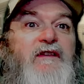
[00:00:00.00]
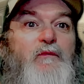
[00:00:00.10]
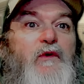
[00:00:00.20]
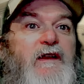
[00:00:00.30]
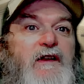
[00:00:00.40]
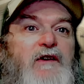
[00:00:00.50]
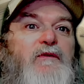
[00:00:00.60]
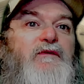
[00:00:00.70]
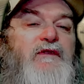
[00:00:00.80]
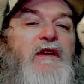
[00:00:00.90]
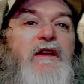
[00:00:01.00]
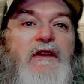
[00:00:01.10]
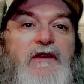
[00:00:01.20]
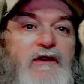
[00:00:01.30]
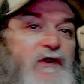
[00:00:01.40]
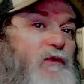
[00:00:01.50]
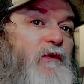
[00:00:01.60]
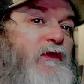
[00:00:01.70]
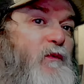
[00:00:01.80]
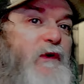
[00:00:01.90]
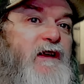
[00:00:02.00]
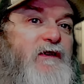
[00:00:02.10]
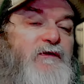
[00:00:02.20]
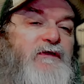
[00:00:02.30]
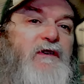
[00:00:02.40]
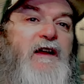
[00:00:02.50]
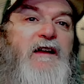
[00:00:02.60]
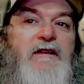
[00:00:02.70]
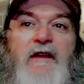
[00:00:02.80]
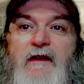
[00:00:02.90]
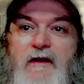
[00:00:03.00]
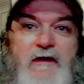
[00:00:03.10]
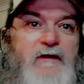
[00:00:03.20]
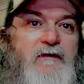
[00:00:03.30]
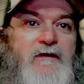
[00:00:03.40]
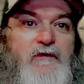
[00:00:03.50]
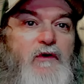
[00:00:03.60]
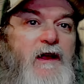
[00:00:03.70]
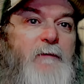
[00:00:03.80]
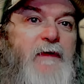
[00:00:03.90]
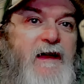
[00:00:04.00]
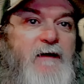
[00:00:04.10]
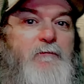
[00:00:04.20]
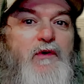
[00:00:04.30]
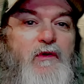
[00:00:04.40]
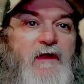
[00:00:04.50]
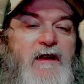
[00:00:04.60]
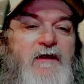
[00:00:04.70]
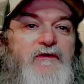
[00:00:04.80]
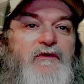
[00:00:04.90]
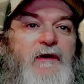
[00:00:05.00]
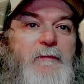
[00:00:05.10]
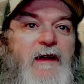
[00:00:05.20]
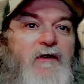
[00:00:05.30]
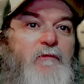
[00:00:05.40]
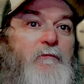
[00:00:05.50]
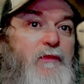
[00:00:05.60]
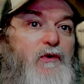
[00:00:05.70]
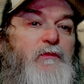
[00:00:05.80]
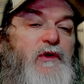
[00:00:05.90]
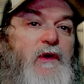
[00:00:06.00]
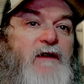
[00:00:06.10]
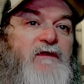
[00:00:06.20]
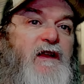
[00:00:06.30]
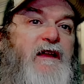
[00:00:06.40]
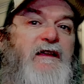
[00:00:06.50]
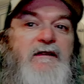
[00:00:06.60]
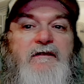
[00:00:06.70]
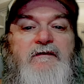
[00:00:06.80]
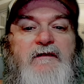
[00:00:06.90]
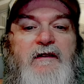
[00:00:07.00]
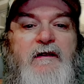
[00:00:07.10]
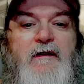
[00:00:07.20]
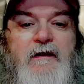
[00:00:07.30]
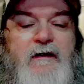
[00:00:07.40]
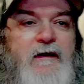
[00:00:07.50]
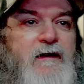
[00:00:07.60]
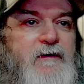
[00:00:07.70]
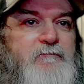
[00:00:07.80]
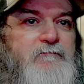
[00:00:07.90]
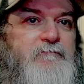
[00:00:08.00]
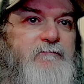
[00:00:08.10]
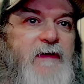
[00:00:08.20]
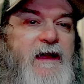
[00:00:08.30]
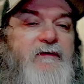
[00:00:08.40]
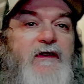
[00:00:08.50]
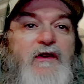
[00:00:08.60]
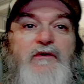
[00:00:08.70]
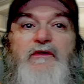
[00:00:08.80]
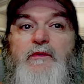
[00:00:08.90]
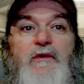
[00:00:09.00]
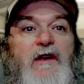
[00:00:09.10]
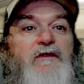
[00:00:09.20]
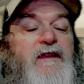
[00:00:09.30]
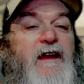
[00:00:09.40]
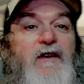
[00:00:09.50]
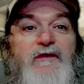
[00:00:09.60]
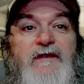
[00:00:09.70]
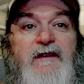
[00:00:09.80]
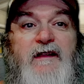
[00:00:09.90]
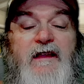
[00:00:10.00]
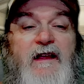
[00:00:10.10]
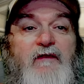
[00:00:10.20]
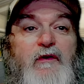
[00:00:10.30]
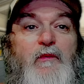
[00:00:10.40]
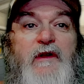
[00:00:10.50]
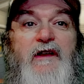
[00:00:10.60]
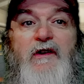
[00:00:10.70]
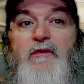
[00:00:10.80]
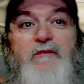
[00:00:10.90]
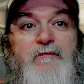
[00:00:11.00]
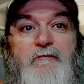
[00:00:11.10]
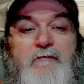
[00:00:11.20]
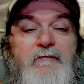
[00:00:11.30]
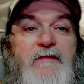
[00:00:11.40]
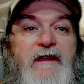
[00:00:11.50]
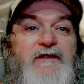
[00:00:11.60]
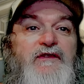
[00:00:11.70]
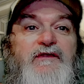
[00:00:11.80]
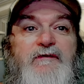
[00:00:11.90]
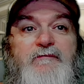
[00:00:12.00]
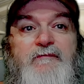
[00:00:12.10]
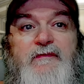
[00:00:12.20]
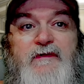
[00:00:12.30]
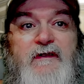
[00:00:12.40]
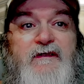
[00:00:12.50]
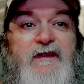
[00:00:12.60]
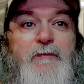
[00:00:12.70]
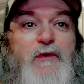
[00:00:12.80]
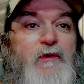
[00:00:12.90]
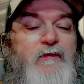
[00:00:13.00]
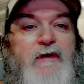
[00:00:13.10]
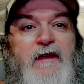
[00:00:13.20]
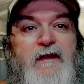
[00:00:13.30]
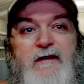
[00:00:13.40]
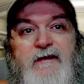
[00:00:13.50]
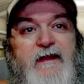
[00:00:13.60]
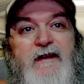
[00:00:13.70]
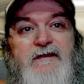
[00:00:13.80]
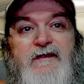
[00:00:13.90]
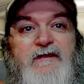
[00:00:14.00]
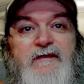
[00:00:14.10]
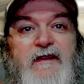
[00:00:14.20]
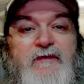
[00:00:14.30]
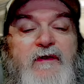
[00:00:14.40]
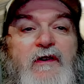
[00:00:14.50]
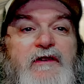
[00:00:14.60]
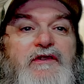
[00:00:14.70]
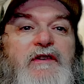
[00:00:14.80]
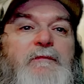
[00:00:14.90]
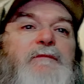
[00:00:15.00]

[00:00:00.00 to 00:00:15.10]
windows. You know where the windows are at. Grab that, pull that little strip out, and boom, you have a light. Having those throughout the house in every window, it's just simple. And it's very cheap.